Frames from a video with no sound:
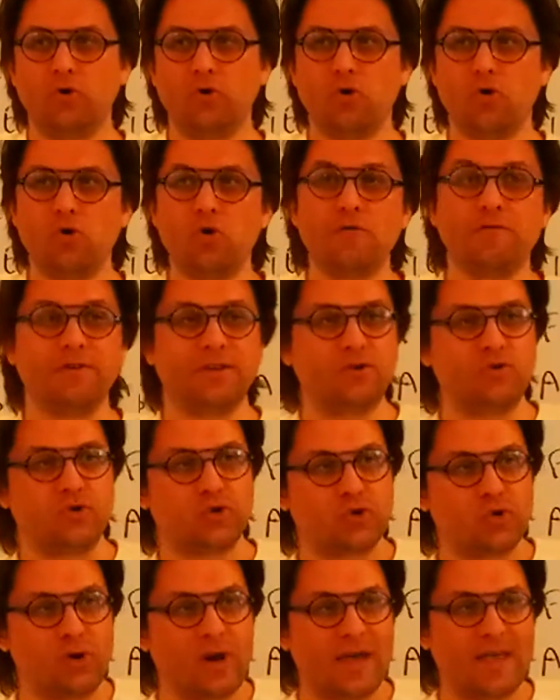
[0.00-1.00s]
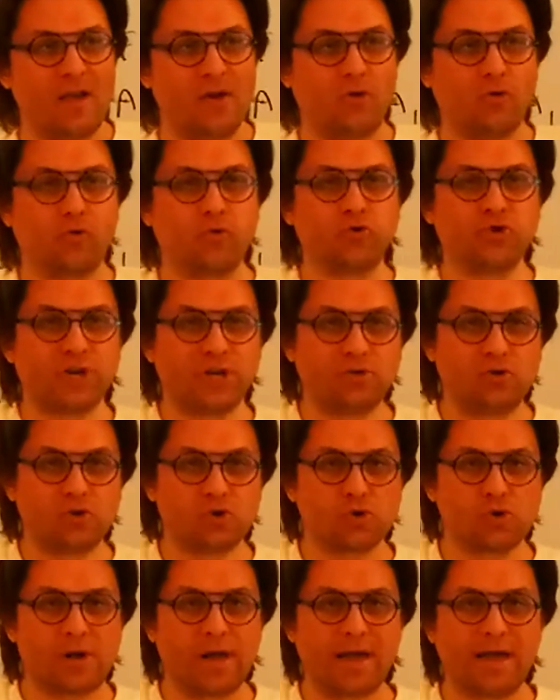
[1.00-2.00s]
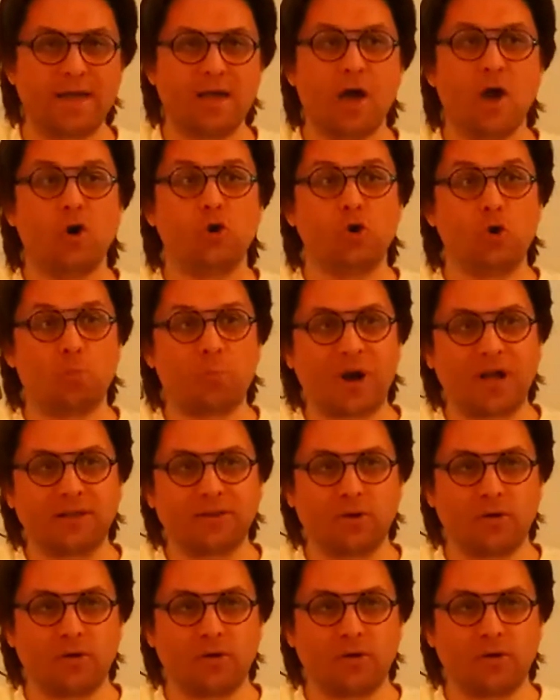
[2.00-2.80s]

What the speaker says: They are two completely opposite worlds.